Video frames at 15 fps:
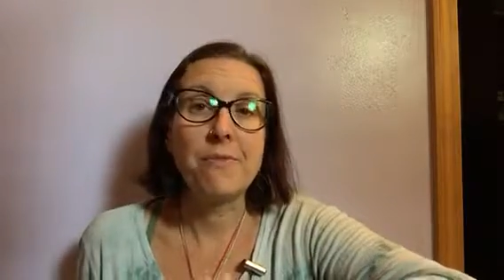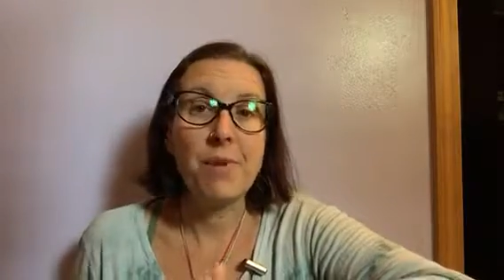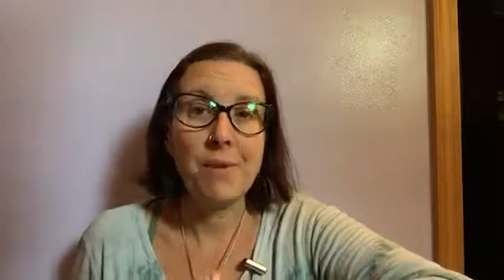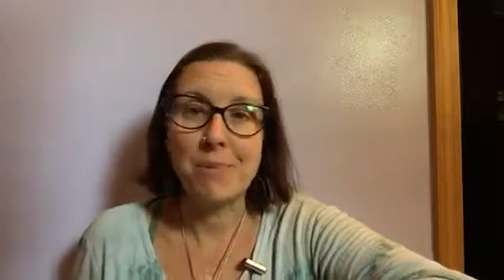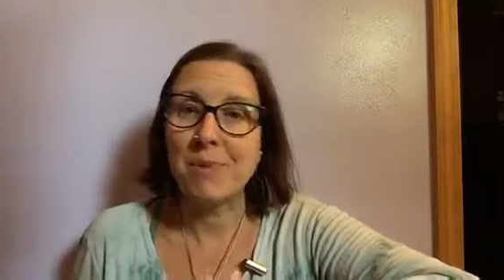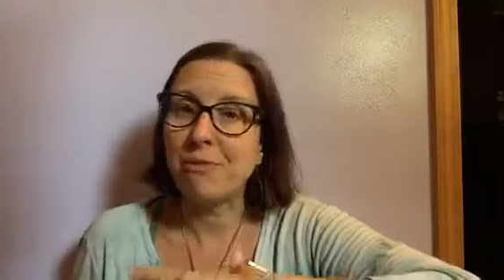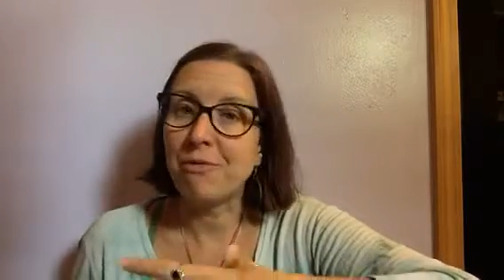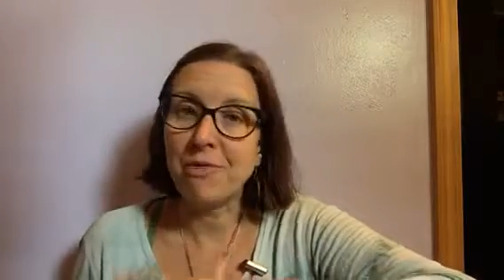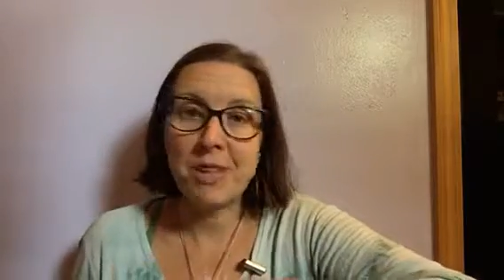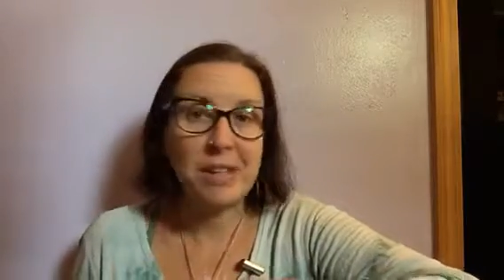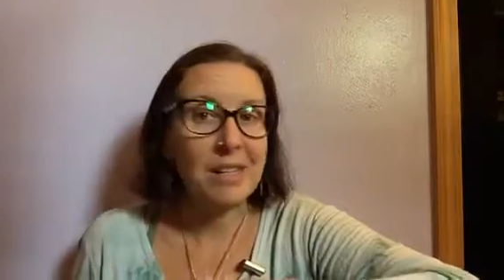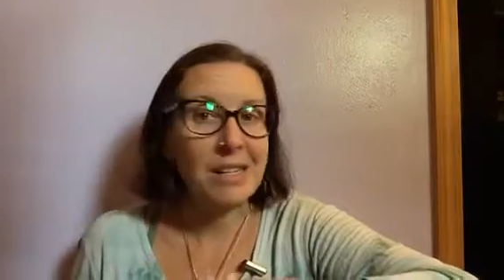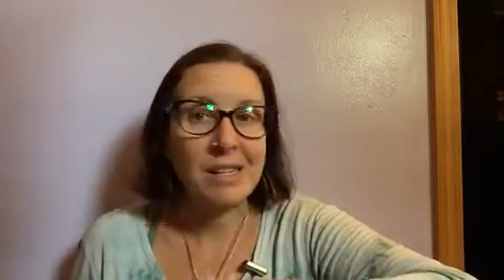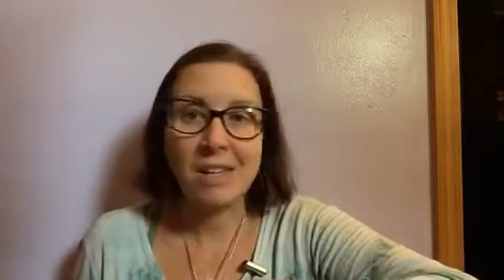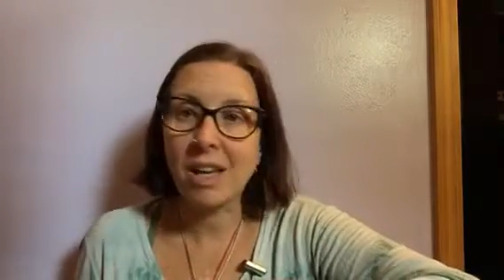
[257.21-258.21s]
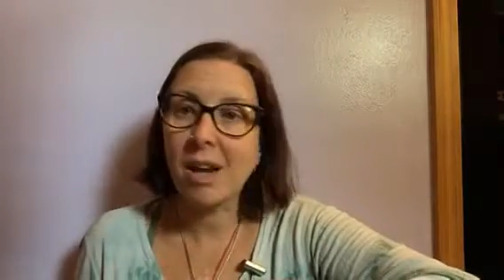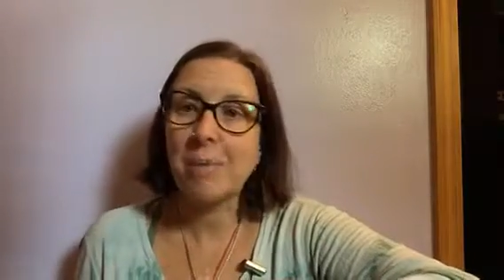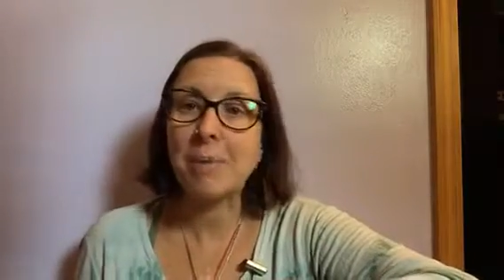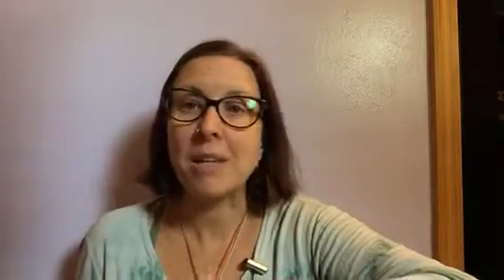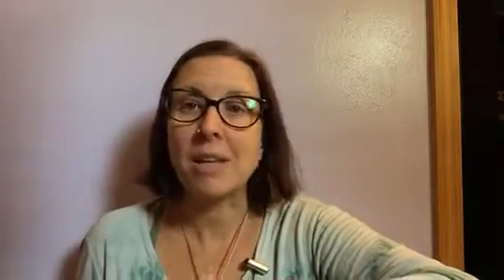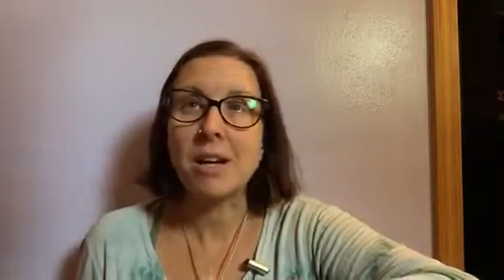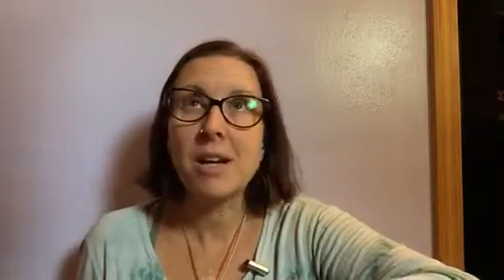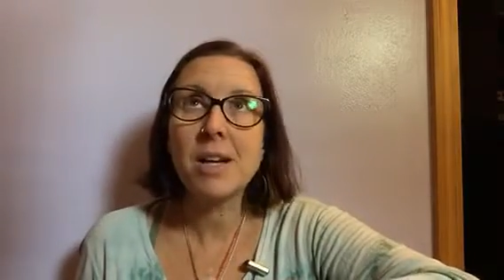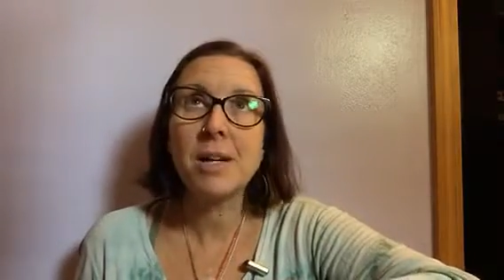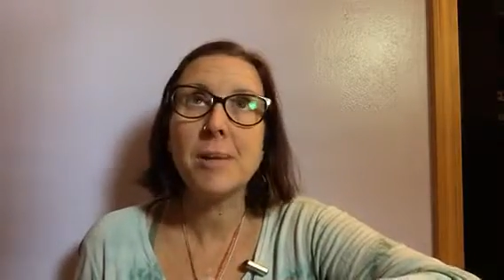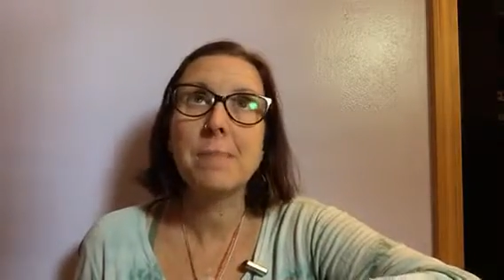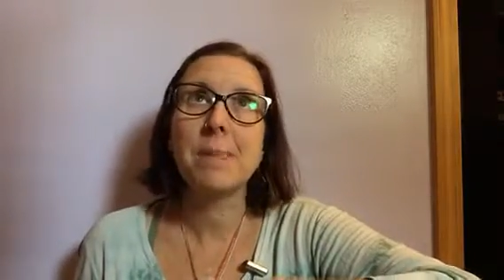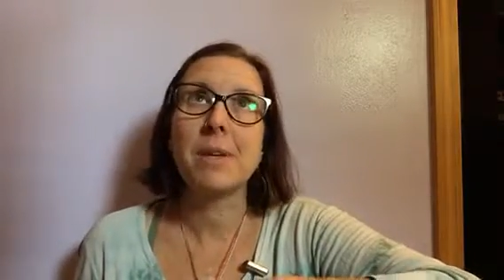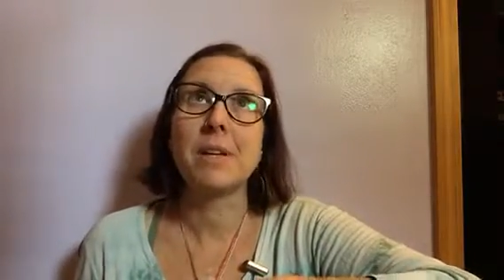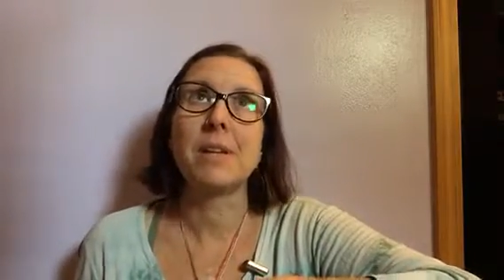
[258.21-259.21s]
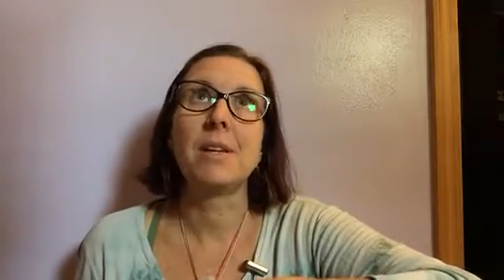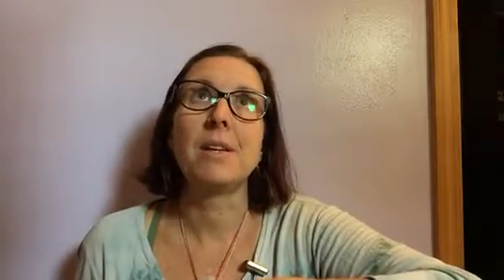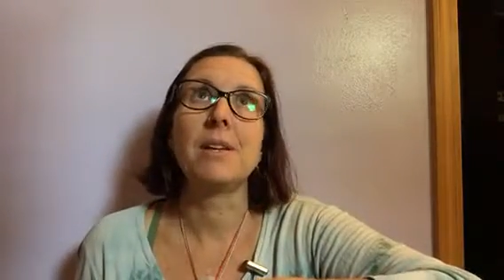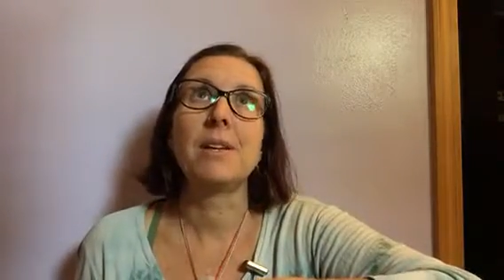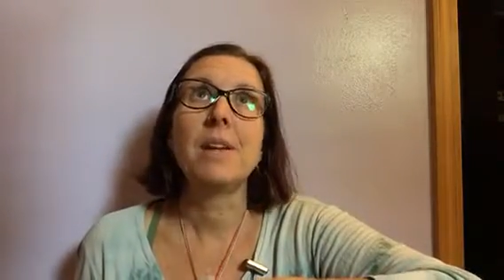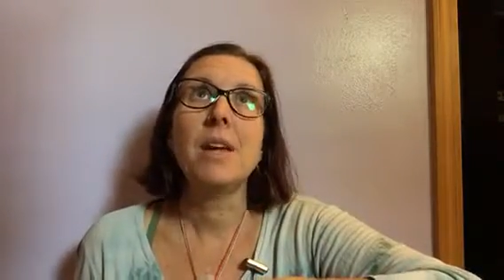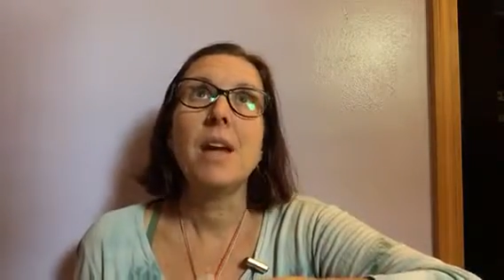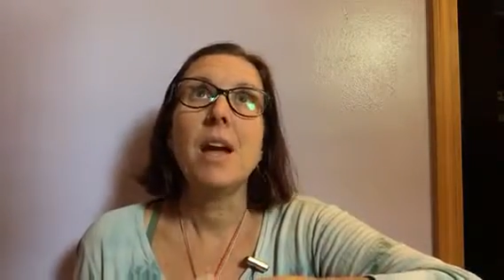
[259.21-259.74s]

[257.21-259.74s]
I've been feeling it coming up, and